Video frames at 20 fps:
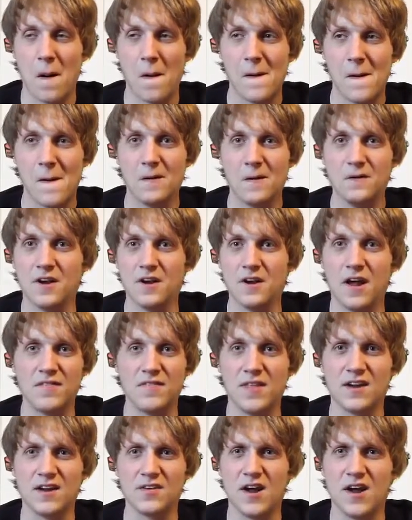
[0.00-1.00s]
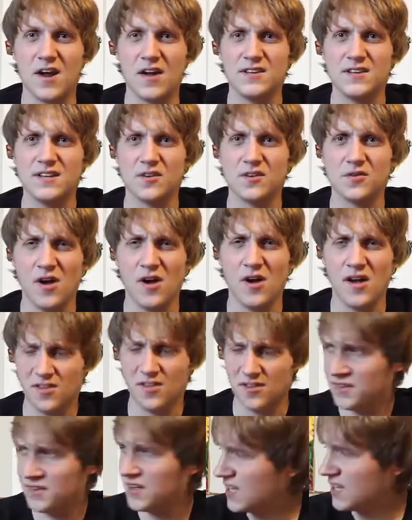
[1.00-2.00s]
we don't have that around here where I live.
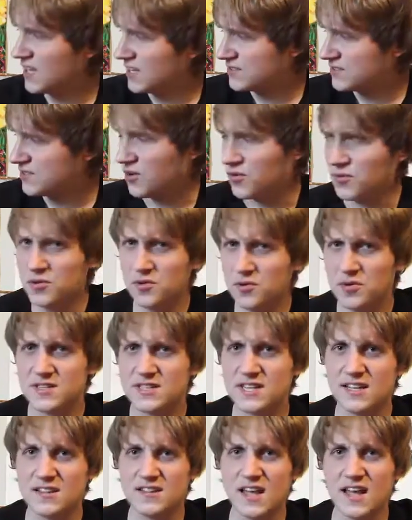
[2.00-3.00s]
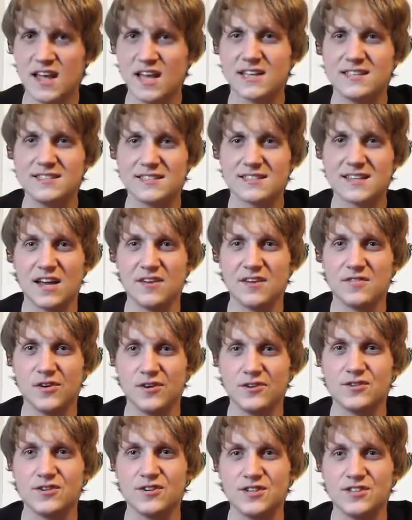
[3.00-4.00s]
So we went to get that because it's kind of our
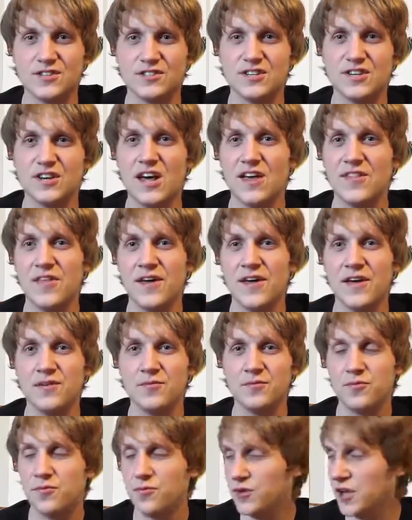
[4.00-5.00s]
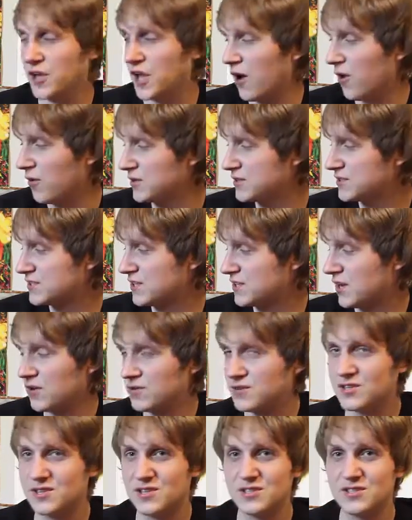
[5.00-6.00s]
tradition. And then we always go to
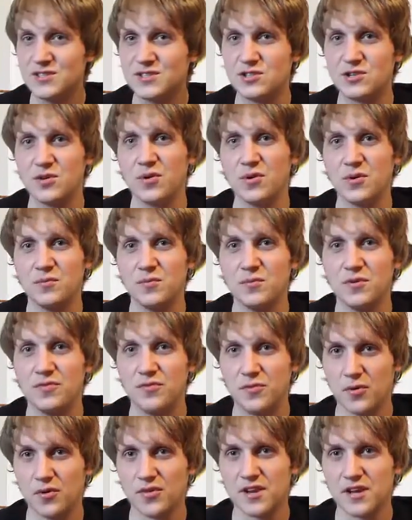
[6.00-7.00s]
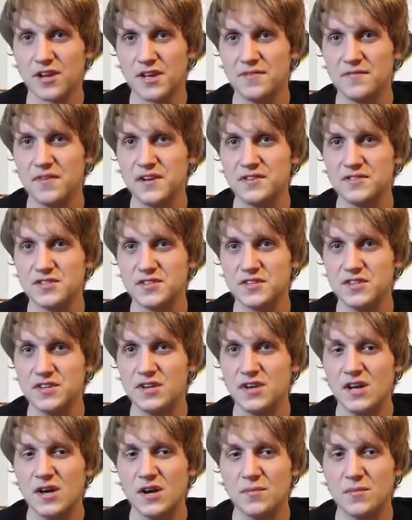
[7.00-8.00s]
this store before the convention,
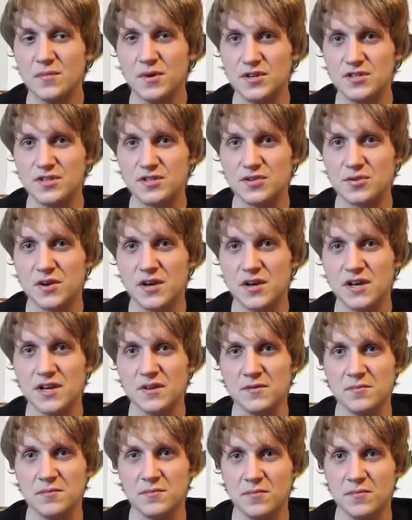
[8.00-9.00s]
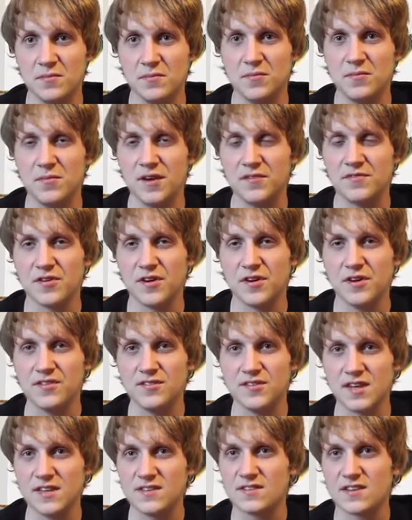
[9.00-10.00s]
but just the way my friends' like
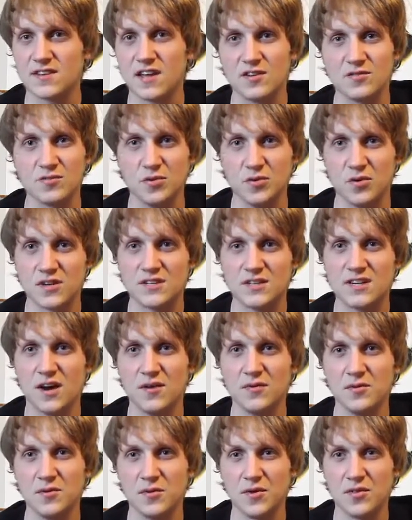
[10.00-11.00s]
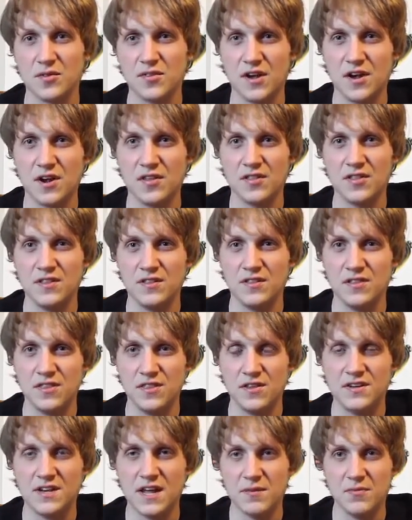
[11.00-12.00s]
schedule worked out, we weren't there the
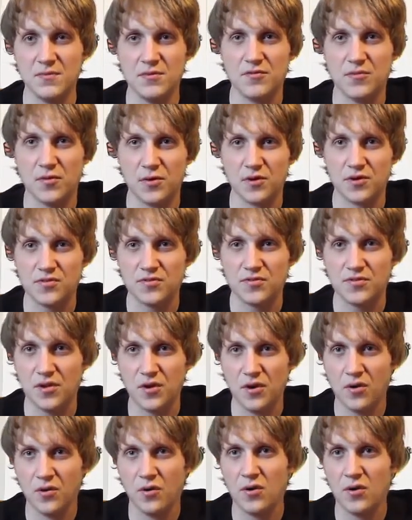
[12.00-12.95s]
day before, so